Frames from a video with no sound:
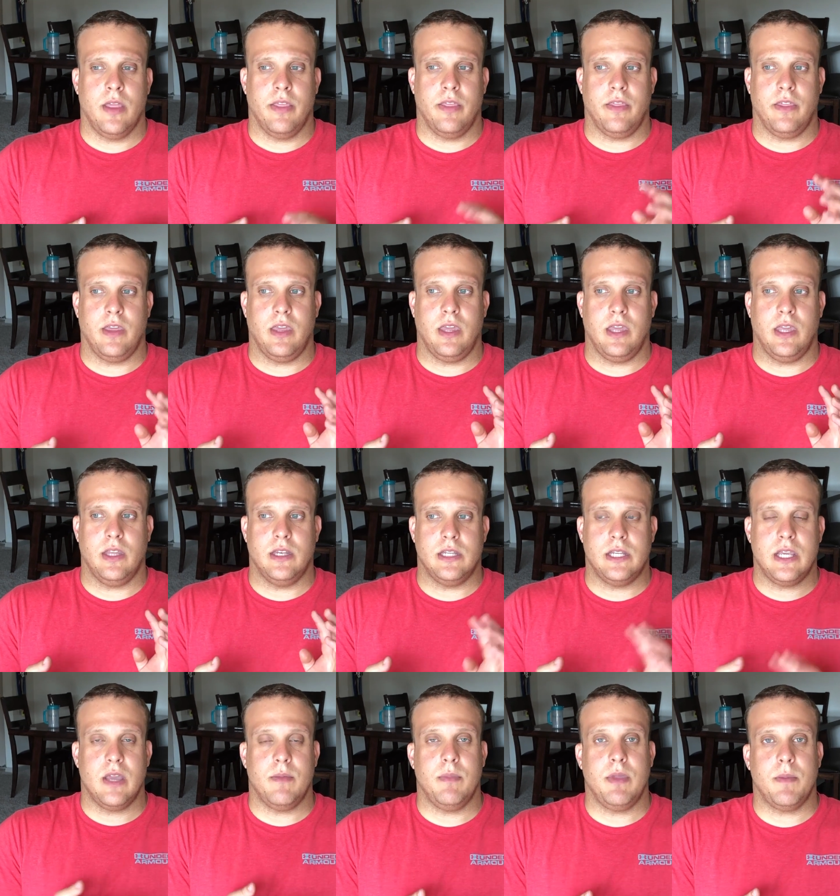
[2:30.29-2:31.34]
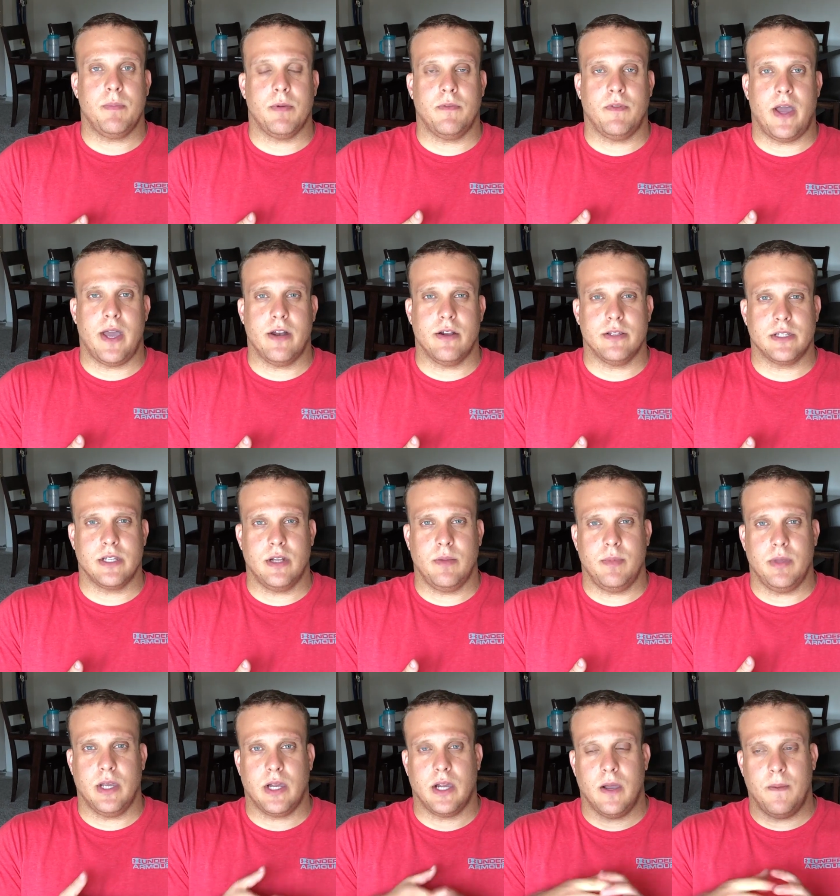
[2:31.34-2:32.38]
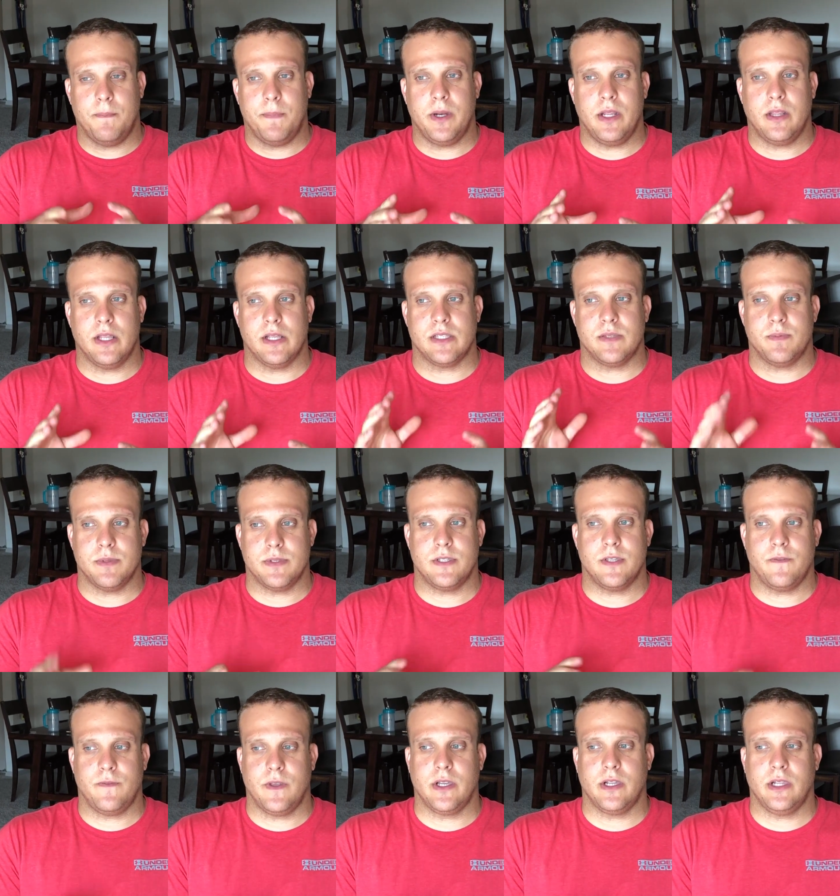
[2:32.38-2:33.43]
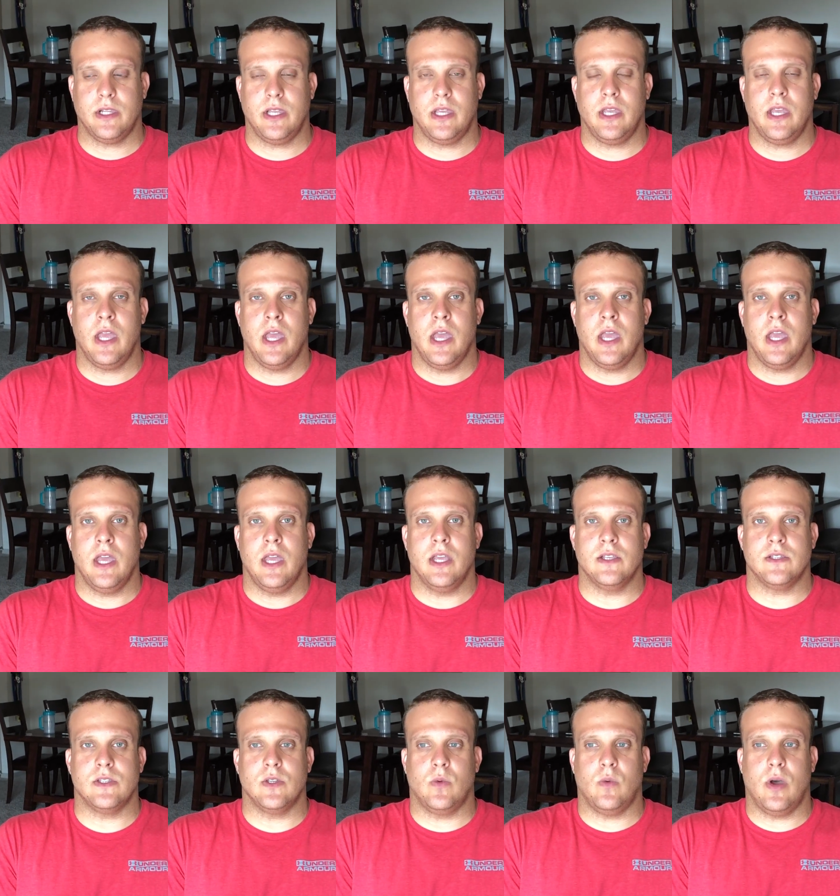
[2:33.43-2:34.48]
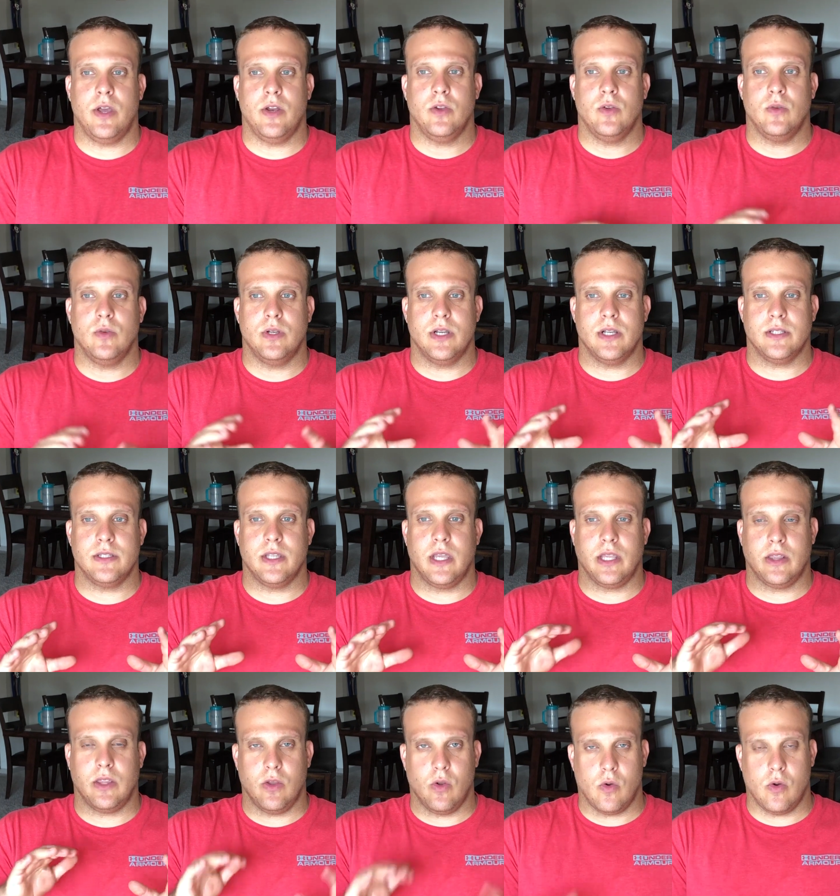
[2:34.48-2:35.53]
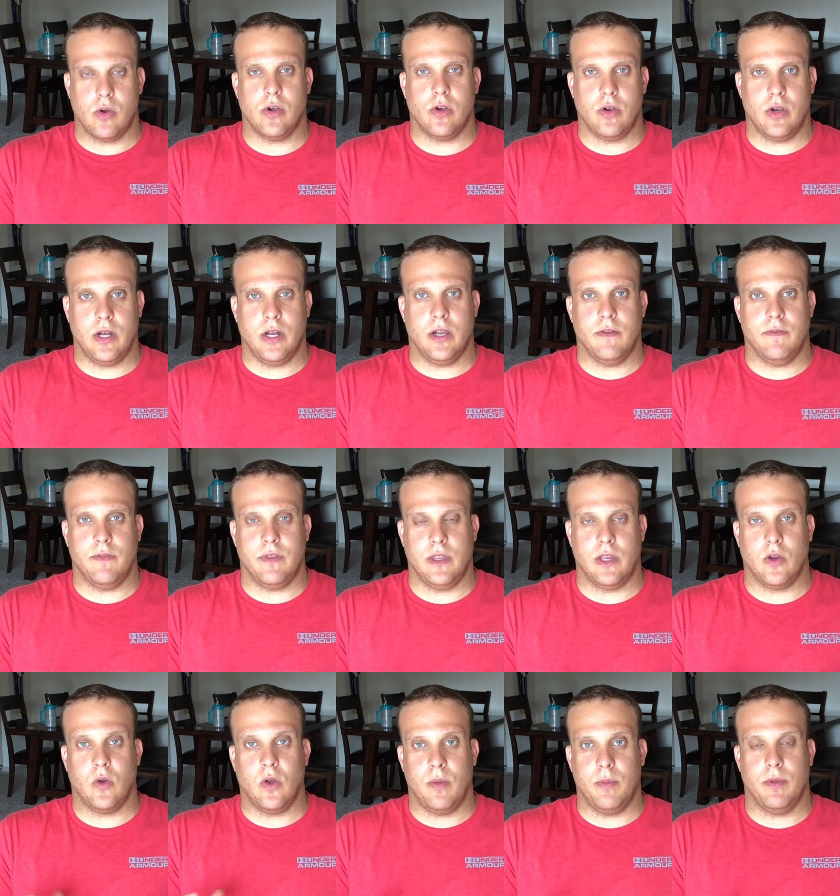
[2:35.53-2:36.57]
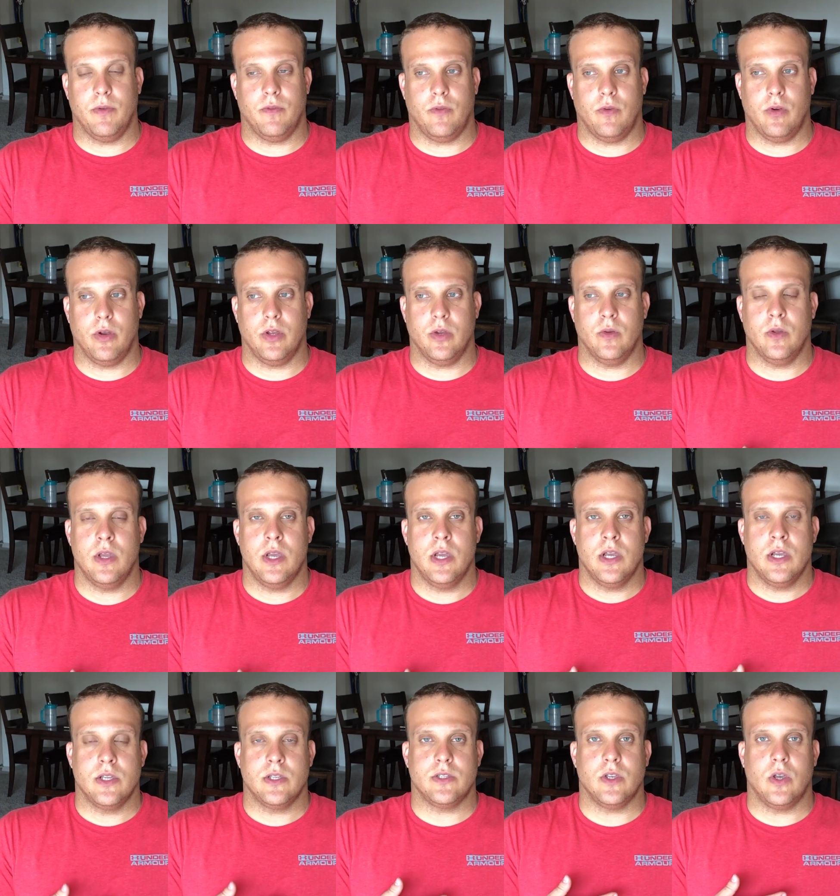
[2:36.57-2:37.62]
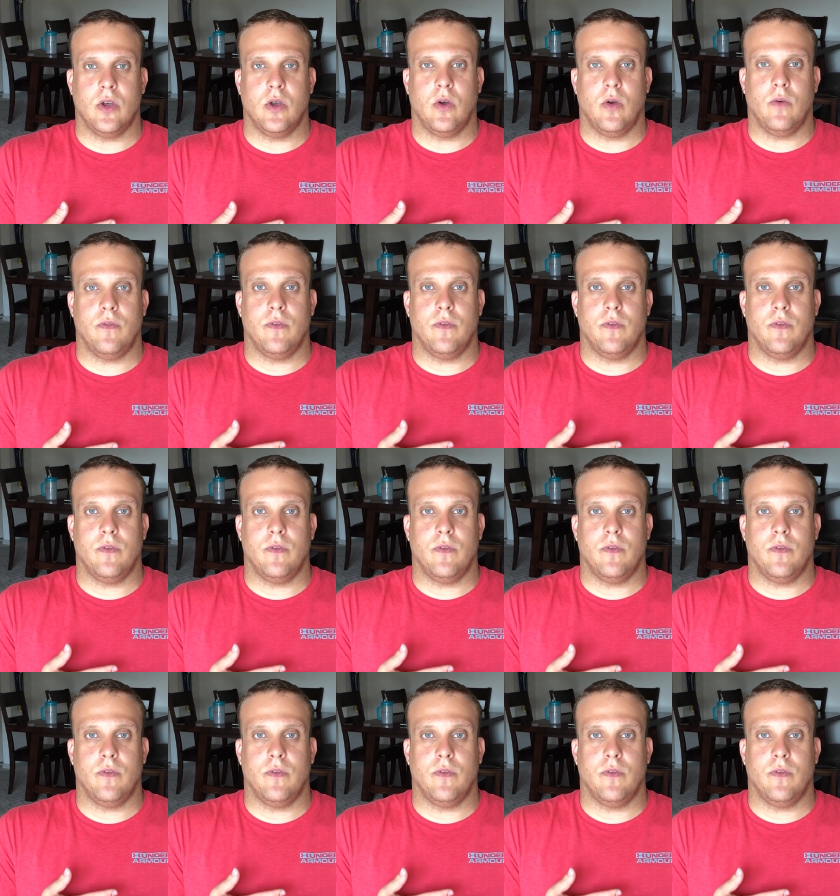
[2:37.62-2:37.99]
The DME provider is going to be a company that specifically is the one who does the ordering of the equipment for you. So